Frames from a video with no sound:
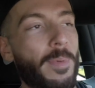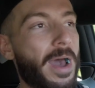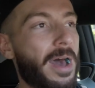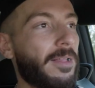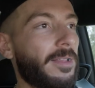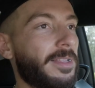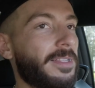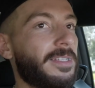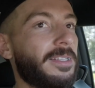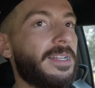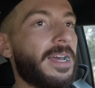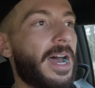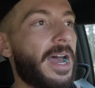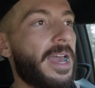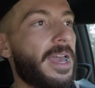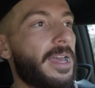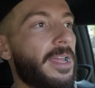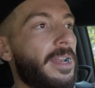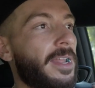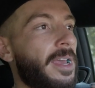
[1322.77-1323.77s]
a balanced
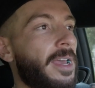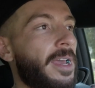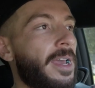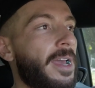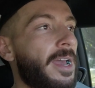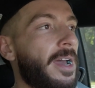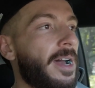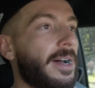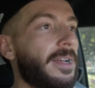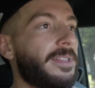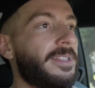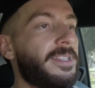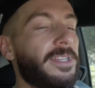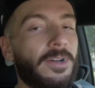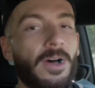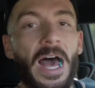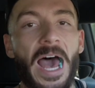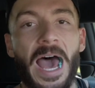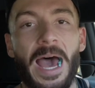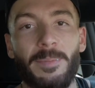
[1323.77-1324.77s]
diet
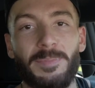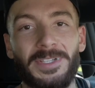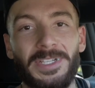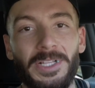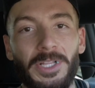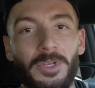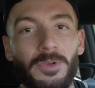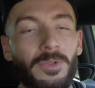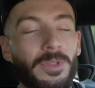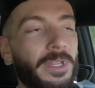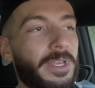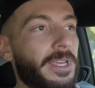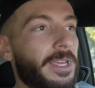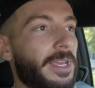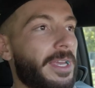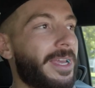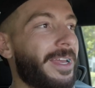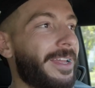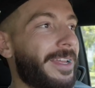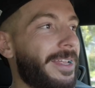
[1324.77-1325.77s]
until
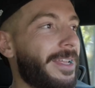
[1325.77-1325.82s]
absolutely